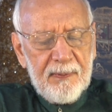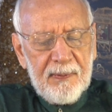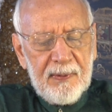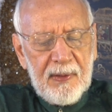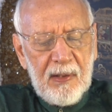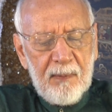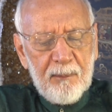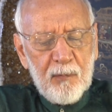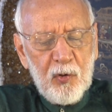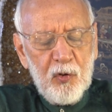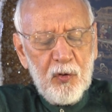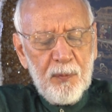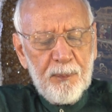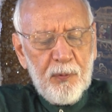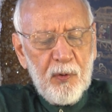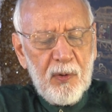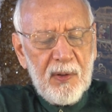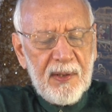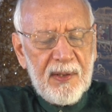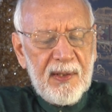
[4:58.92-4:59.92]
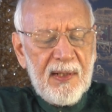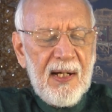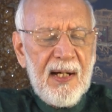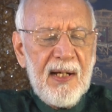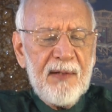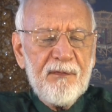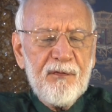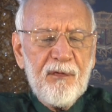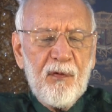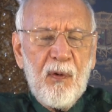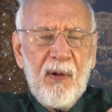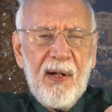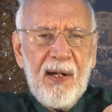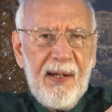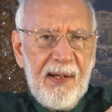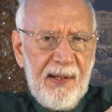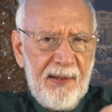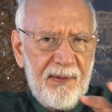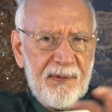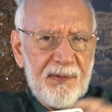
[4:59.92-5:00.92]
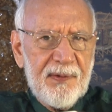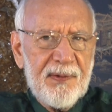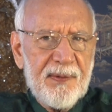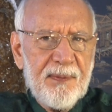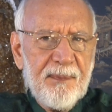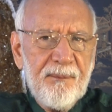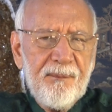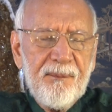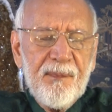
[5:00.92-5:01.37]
Now I'm going to pull a card for health.